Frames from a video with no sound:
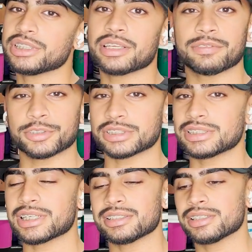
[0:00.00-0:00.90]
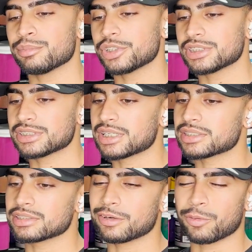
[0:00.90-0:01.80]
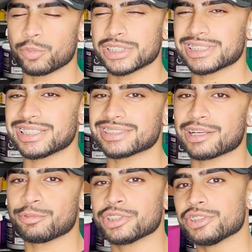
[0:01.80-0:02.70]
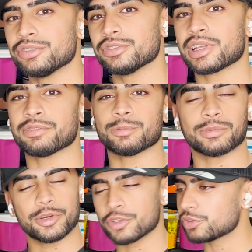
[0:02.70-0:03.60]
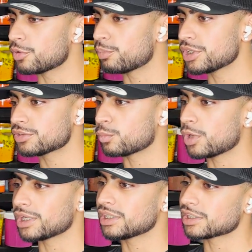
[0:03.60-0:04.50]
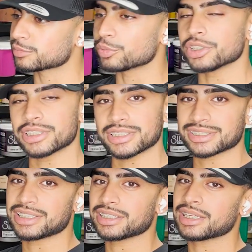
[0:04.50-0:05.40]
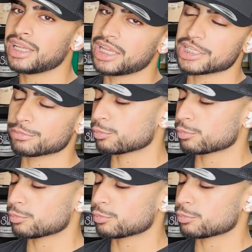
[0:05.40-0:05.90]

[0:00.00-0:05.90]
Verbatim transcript: Ever since I did a bunch of testing on which inks I wanna use, I've gone through a bunch of white inks, but this ink has been